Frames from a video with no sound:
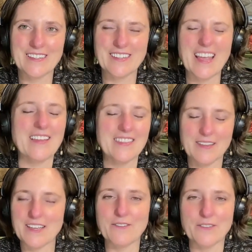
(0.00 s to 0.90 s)
Yeah, they
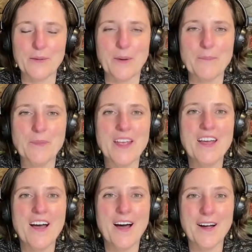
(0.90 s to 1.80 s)
definitely will.
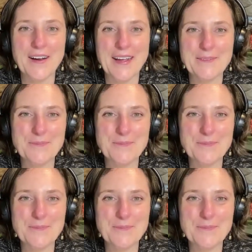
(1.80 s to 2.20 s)
All right.